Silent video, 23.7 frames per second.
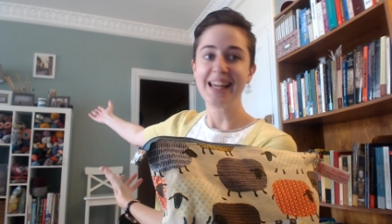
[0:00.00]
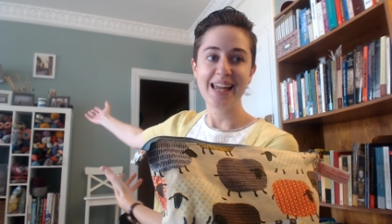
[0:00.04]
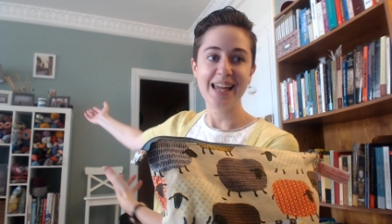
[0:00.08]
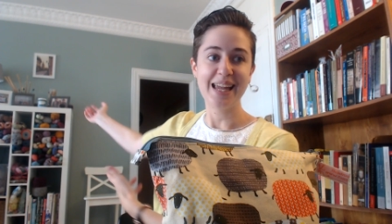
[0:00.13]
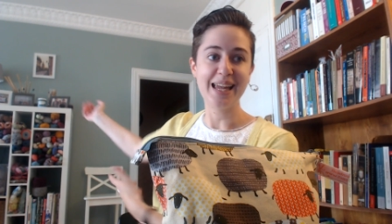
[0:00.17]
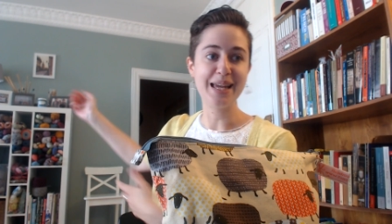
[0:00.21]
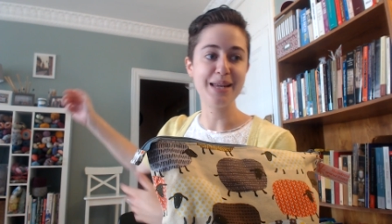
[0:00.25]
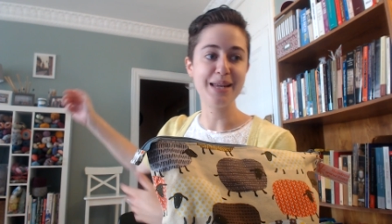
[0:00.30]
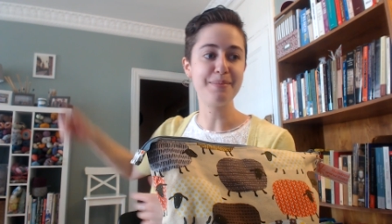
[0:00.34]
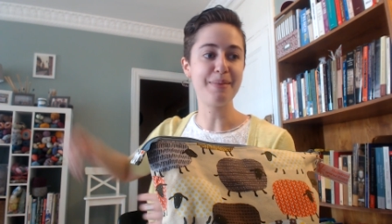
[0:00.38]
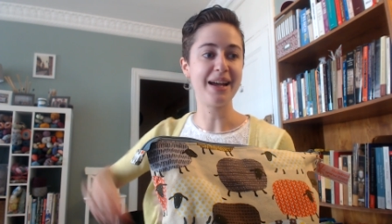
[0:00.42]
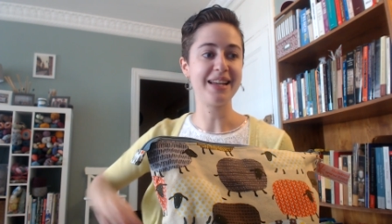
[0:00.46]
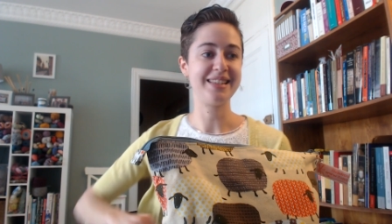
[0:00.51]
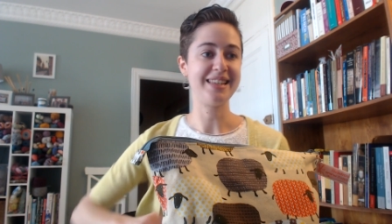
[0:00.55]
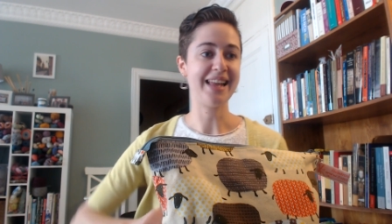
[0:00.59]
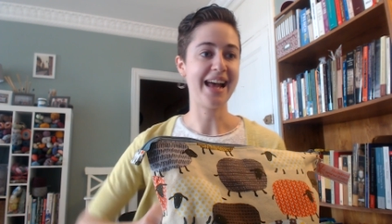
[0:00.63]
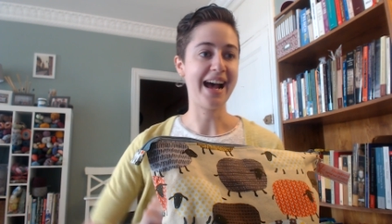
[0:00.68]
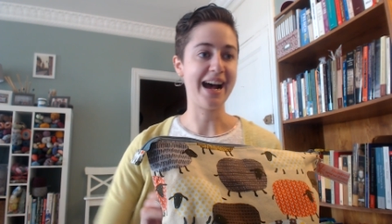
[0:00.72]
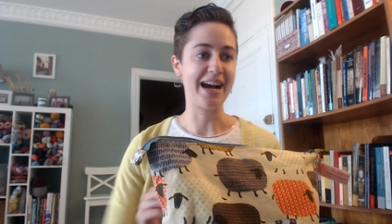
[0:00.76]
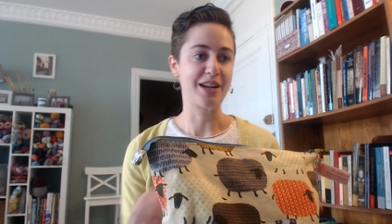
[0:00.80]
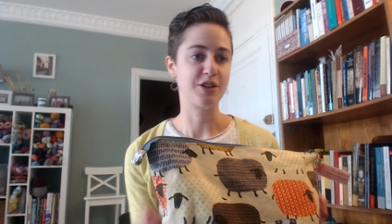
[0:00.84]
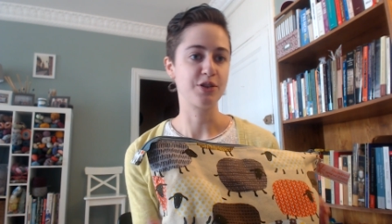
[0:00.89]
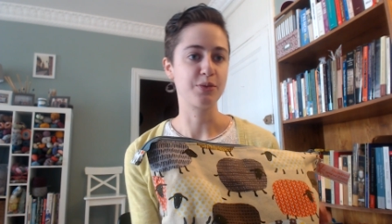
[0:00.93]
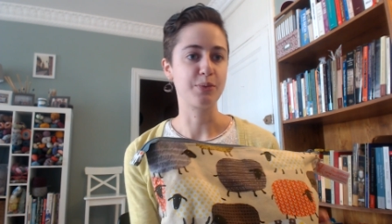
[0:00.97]
in my
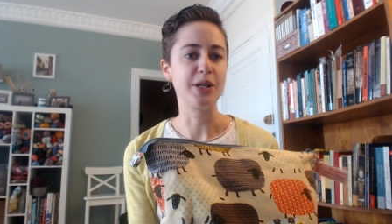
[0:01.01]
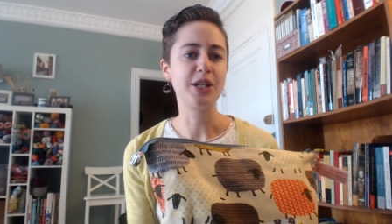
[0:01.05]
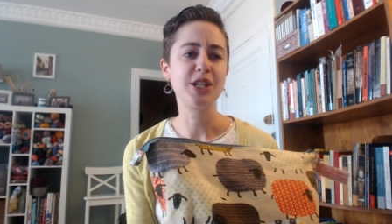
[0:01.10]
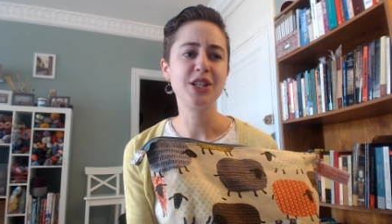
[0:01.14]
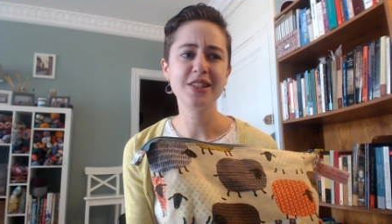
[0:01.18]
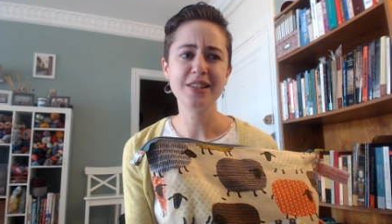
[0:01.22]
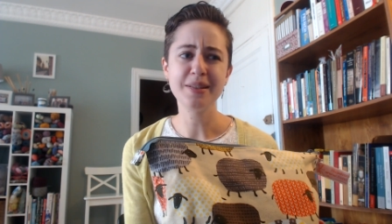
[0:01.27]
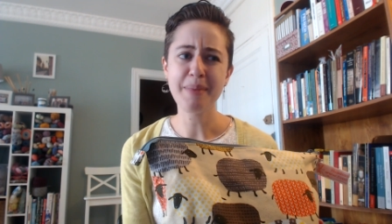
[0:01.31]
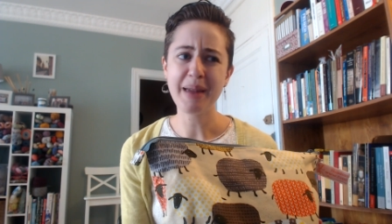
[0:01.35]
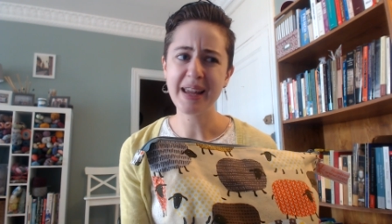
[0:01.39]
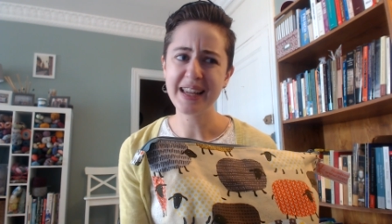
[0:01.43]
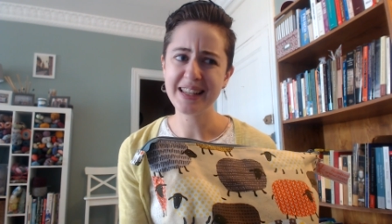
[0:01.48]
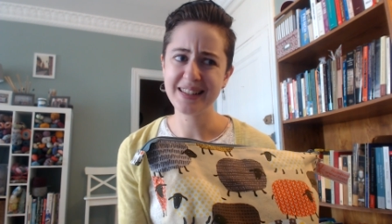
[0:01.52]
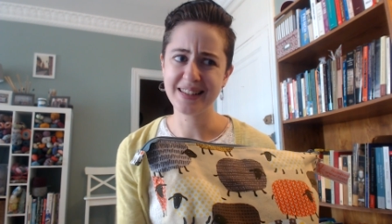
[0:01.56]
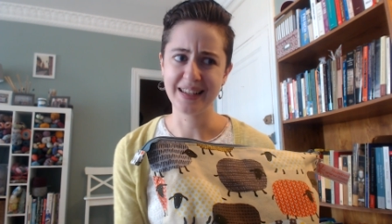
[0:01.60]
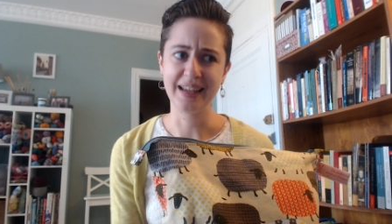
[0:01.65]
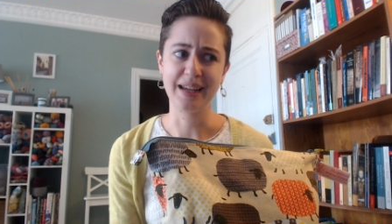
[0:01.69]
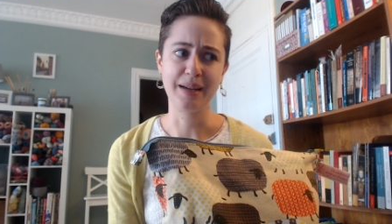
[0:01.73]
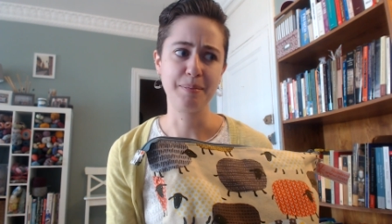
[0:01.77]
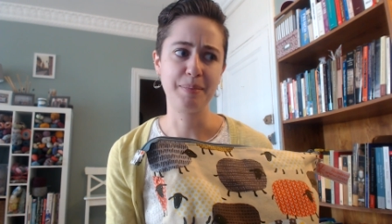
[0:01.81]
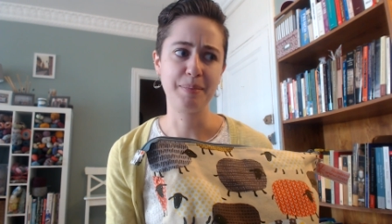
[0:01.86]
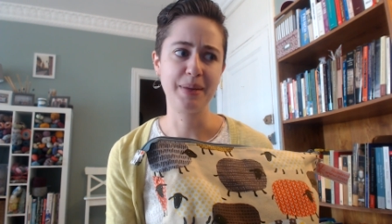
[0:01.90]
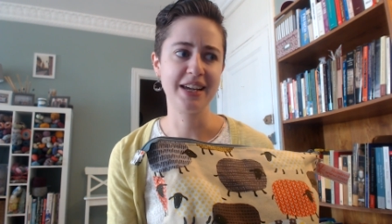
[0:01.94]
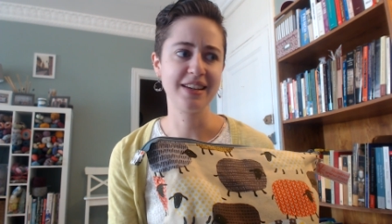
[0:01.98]
stash, which is
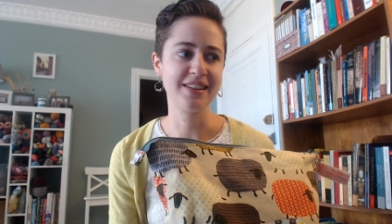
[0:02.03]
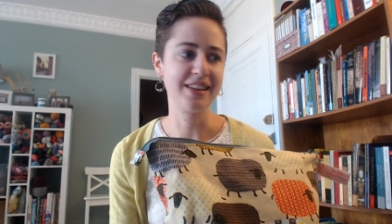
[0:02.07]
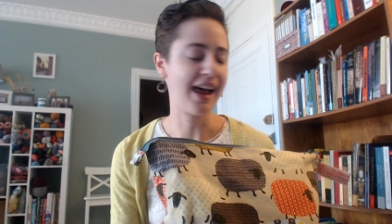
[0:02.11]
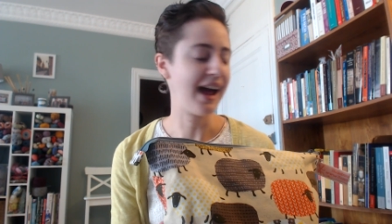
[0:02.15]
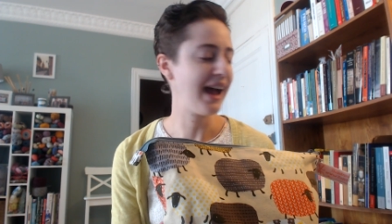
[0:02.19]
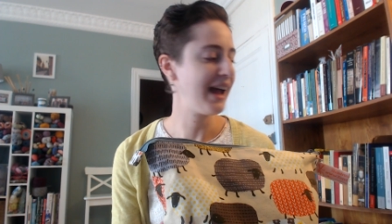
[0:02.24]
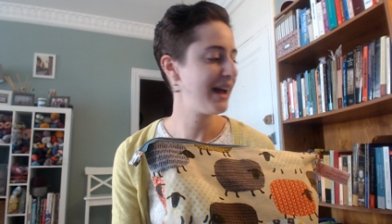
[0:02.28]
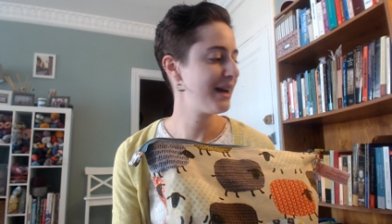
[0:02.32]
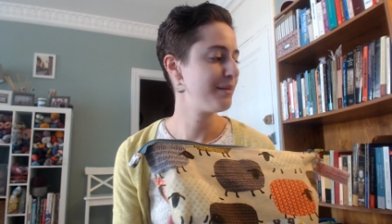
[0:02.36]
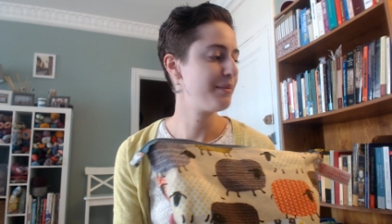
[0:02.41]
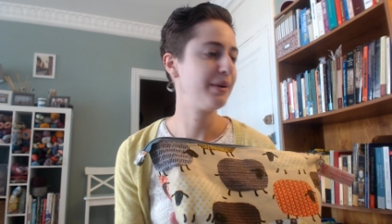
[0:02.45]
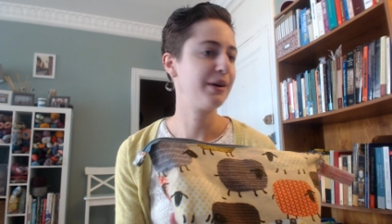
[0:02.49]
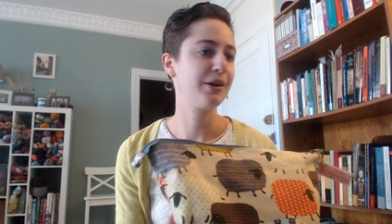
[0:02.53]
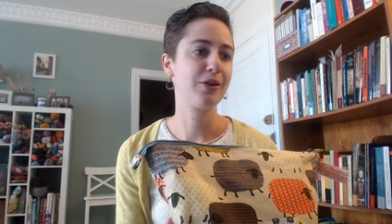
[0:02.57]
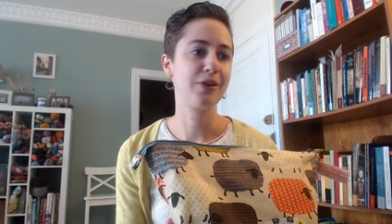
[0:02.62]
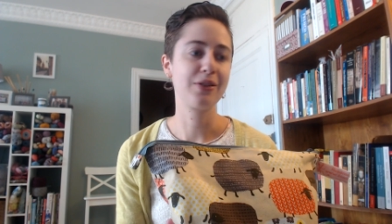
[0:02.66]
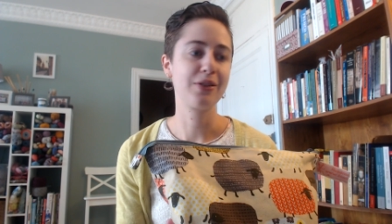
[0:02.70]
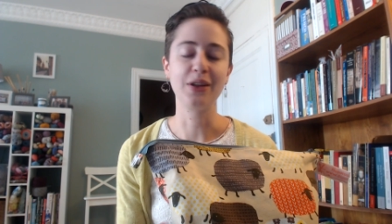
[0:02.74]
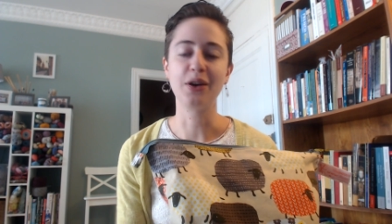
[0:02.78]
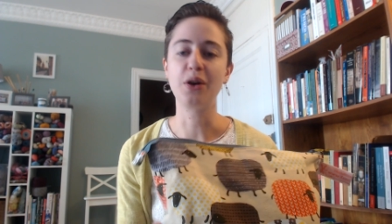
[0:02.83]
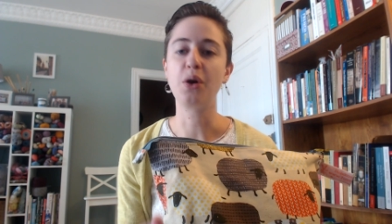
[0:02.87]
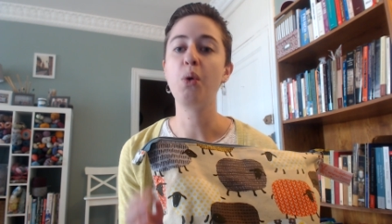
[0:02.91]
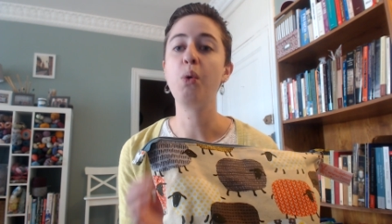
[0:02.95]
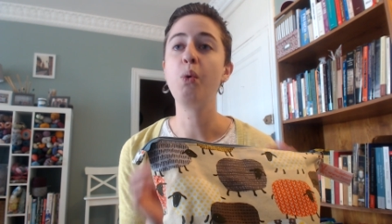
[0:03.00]
amazing because I am
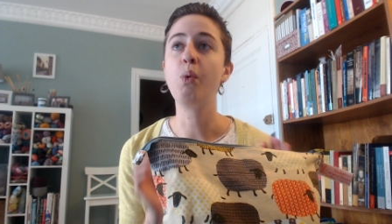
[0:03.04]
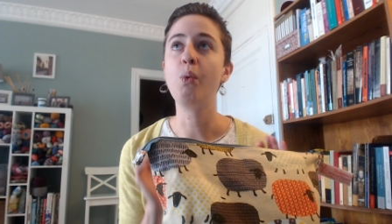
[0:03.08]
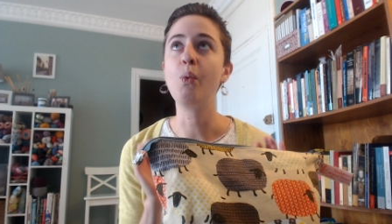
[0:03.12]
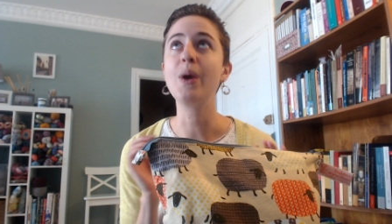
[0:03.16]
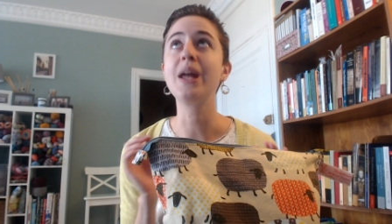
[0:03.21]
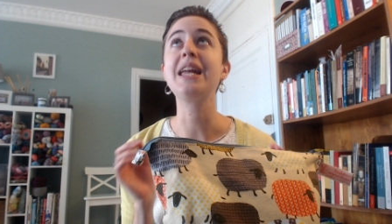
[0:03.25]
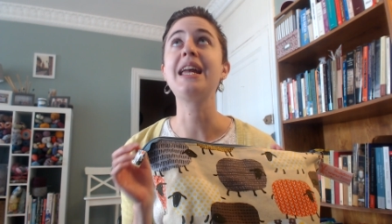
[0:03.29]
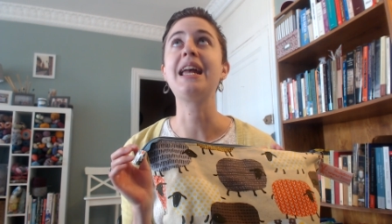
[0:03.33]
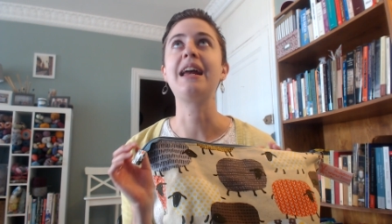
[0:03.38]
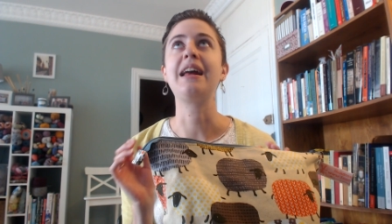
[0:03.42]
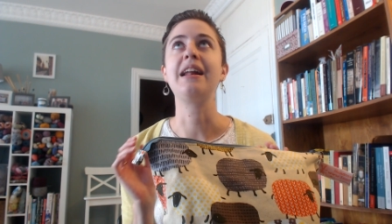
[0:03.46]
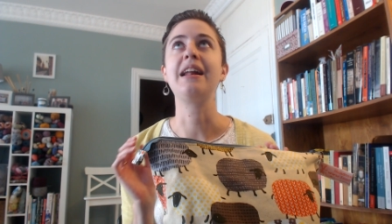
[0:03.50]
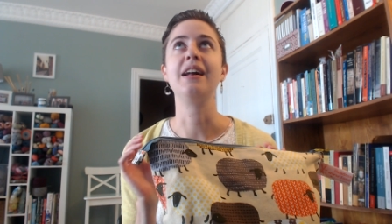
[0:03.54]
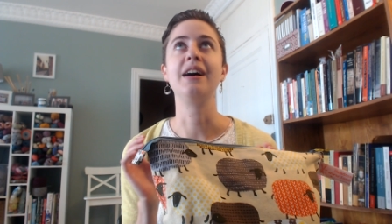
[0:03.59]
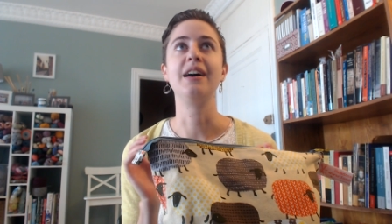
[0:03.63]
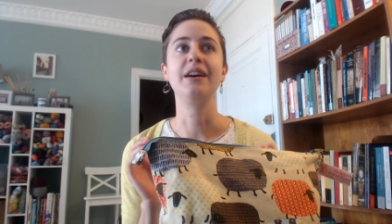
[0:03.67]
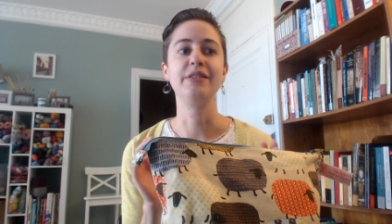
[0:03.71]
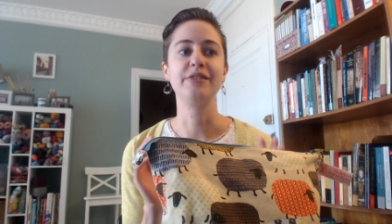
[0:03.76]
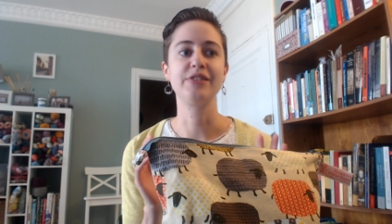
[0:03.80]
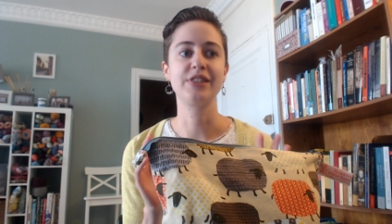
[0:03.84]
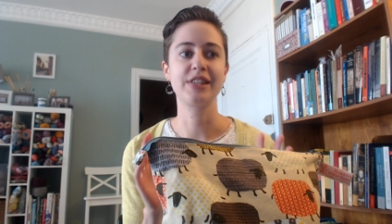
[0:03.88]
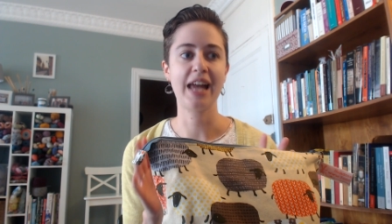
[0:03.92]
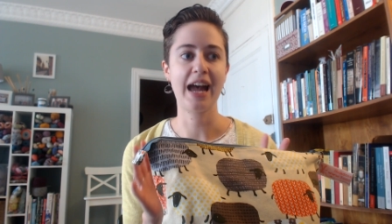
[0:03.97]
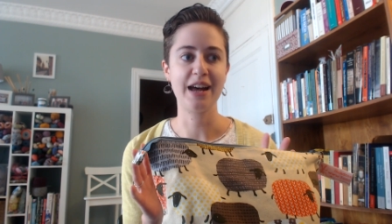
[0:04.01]
the queen of,
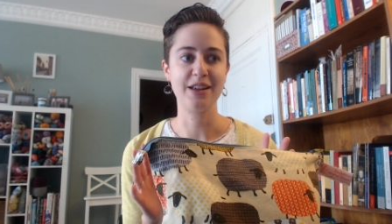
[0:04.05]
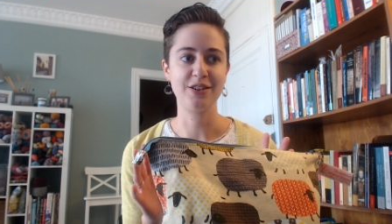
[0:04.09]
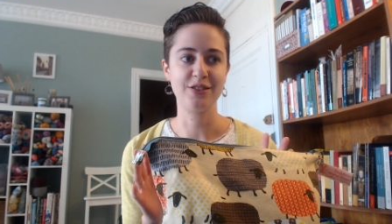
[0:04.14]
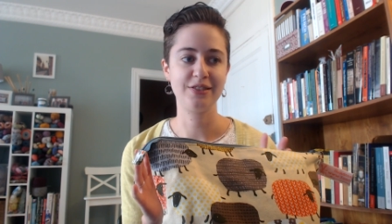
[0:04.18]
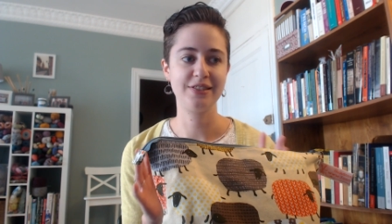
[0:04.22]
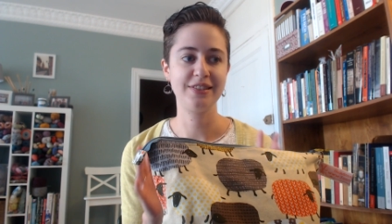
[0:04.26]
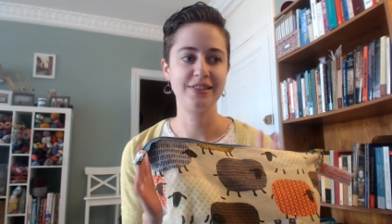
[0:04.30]
stash,